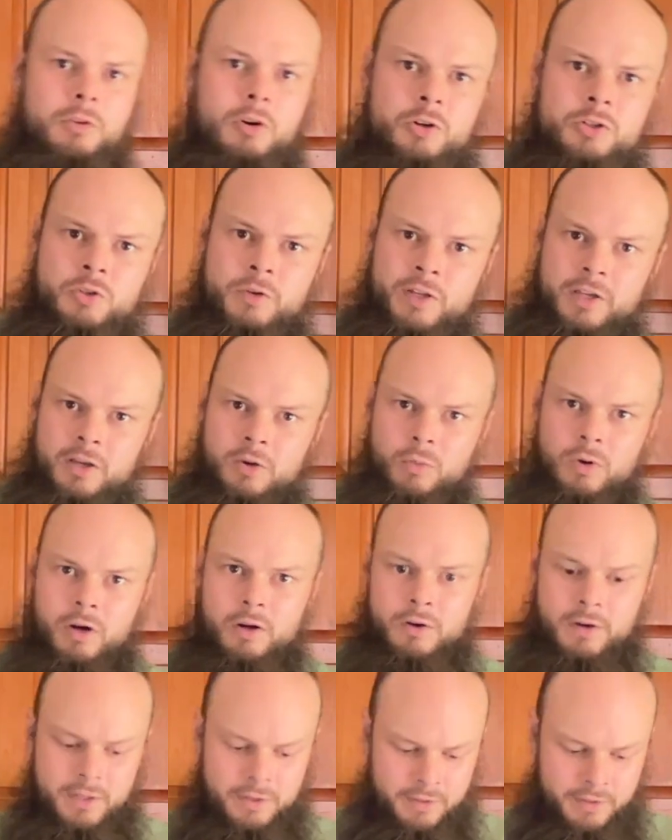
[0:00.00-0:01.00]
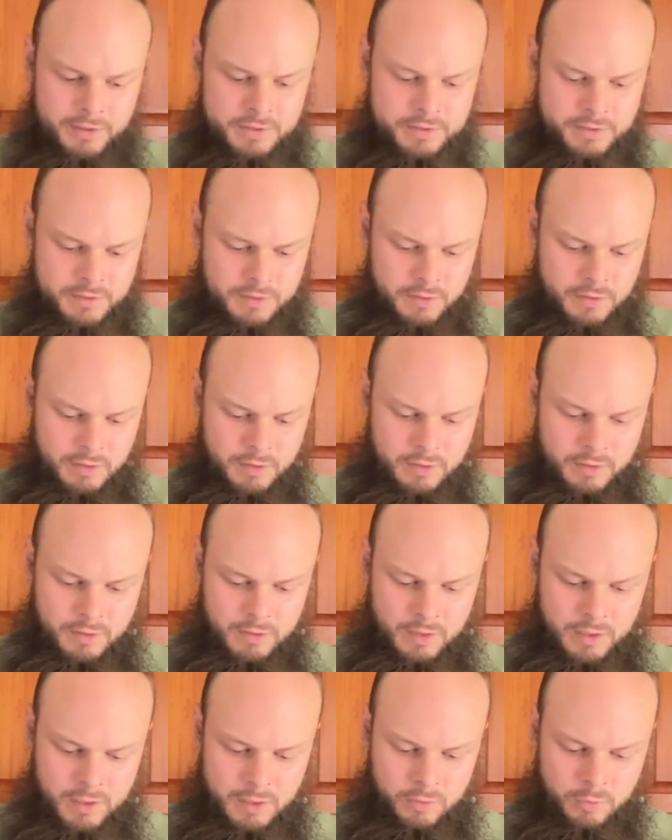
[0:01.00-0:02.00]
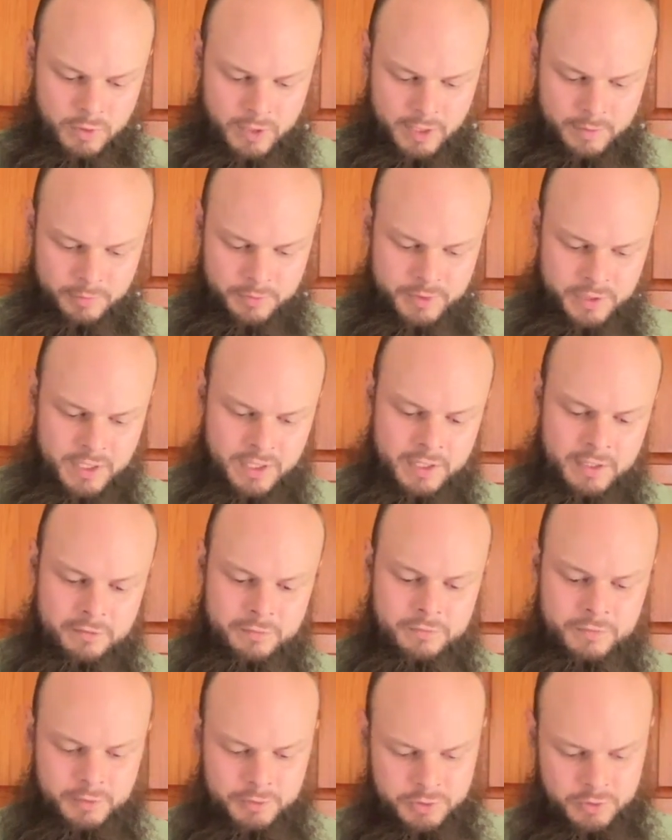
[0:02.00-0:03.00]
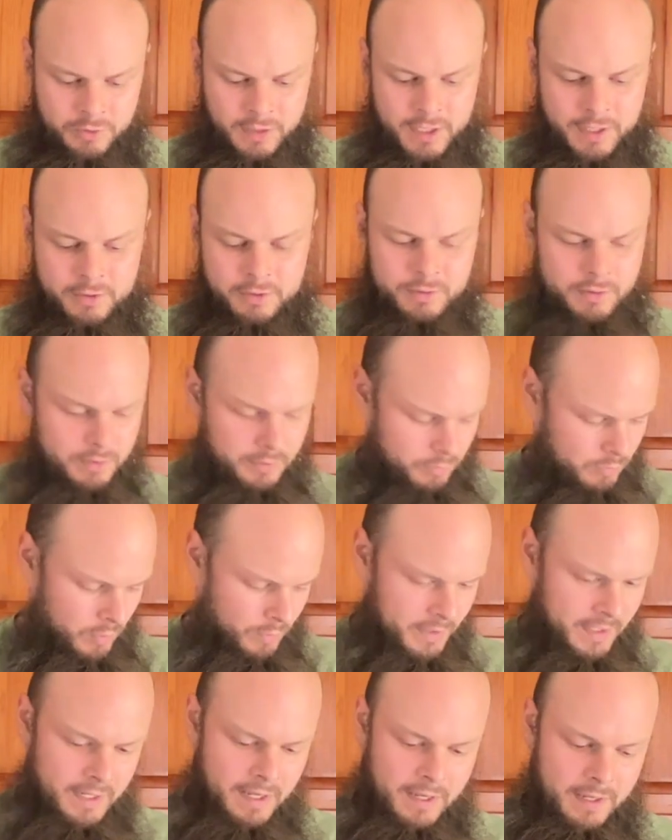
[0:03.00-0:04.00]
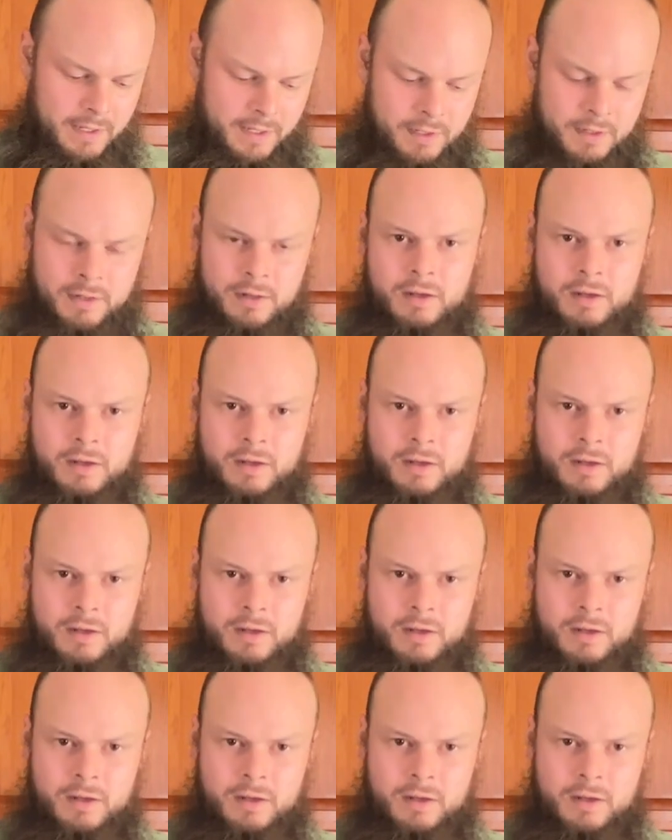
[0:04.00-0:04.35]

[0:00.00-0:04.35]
our drinking water at least, we're able to kind of filter out what we can.